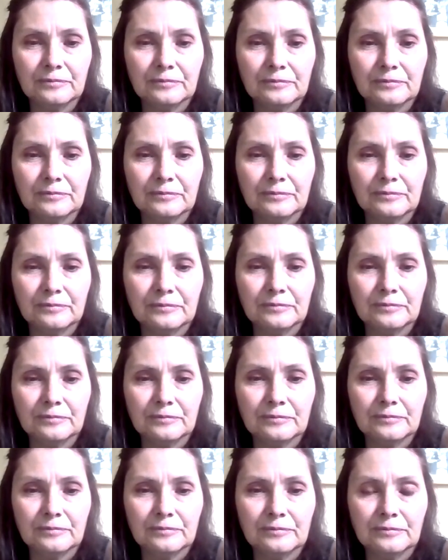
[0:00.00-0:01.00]

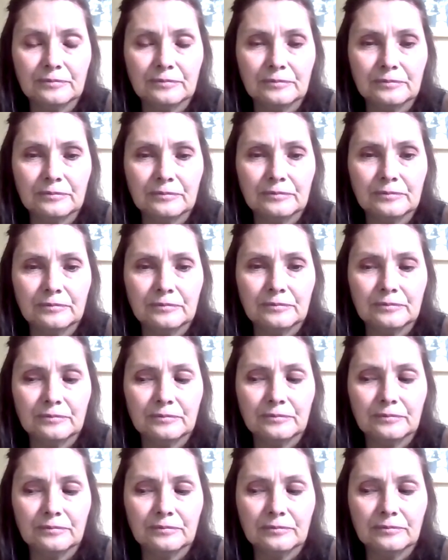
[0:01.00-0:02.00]

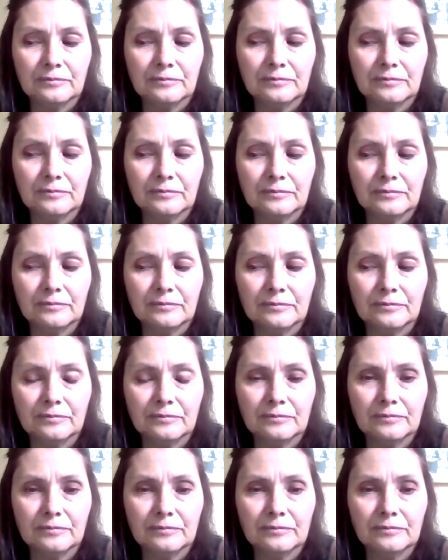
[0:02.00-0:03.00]

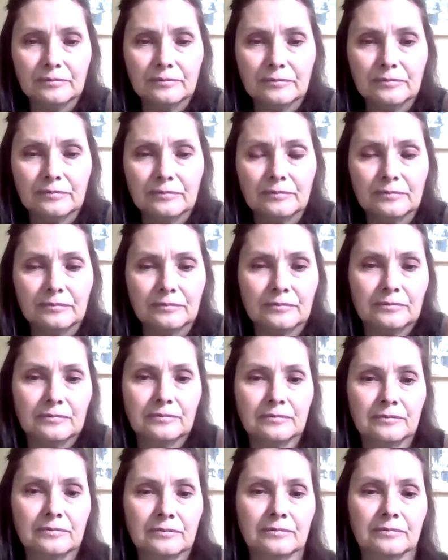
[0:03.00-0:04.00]

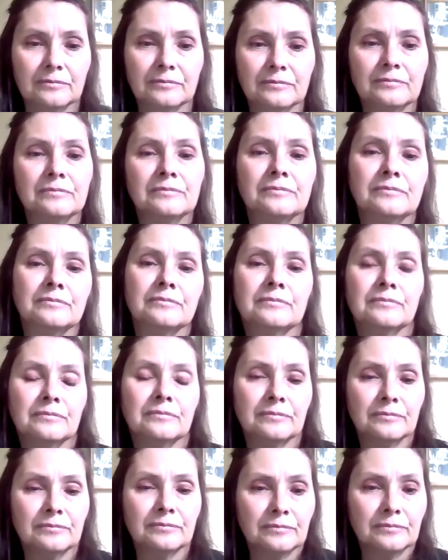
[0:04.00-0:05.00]

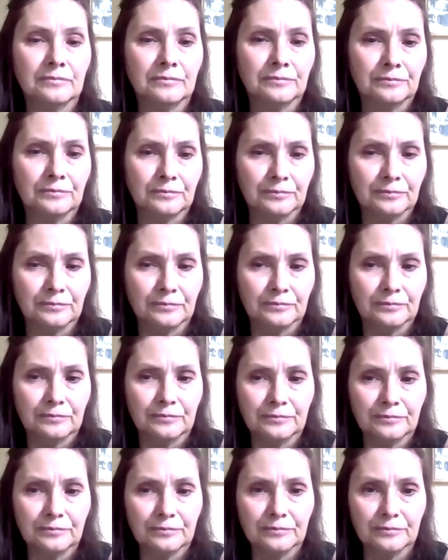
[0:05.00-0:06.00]

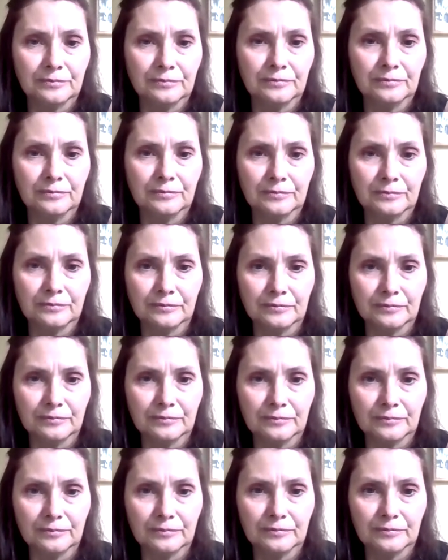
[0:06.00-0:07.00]

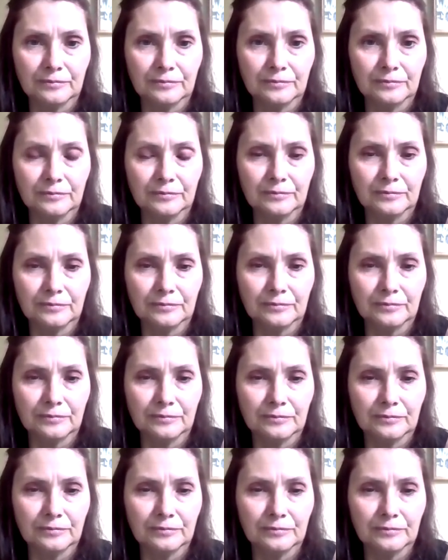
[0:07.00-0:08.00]
(silent)